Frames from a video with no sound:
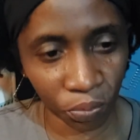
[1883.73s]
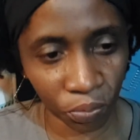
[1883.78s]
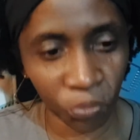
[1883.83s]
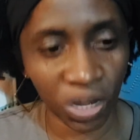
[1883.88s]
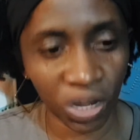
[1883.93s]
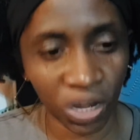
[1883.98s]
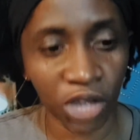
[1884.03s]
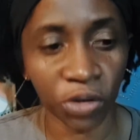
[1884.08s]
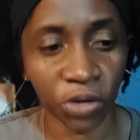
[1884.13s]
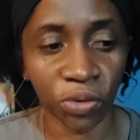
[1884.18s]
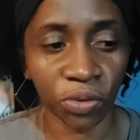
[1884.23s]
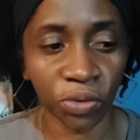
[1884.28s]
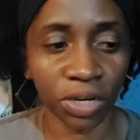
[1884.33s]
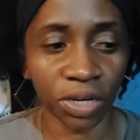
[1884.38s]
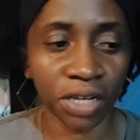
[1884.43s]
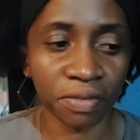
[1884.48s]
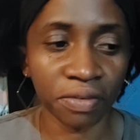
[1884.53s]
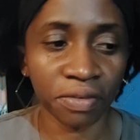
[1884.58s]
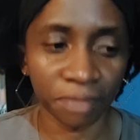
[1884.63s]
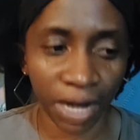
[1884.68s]
where you
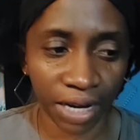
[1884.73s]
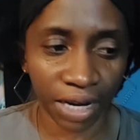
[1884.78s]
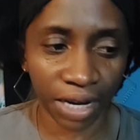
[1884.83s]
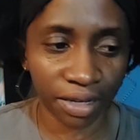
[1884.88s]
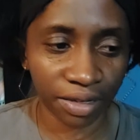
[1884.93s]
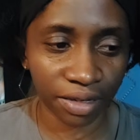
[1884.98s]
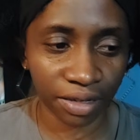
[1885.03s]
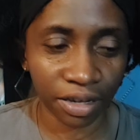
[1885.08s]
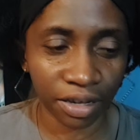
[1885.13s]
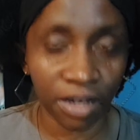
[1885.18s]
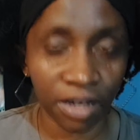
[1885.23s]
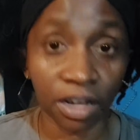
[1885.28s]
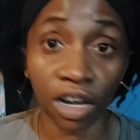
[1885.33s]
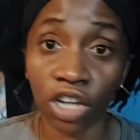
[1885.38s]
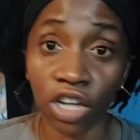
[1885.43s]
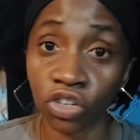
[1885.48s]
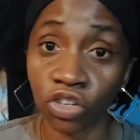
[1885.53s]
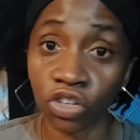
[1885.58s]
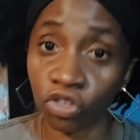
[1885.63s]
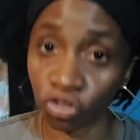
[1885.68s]
can write
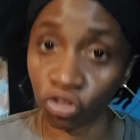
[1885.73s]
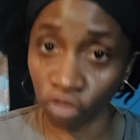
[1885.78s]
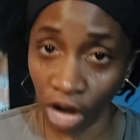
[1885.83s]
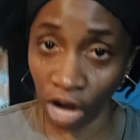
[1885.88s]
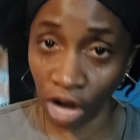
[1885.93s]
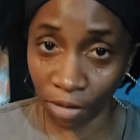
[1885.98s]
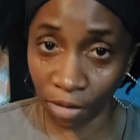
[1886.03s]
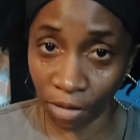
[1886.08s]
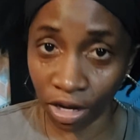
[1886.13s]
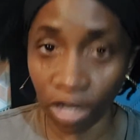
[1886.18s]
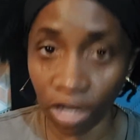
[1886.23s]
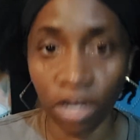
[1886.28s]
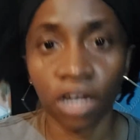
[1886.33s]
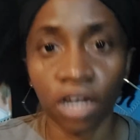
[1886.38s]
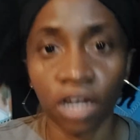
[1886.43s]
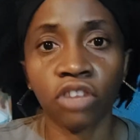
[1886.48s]
a drama.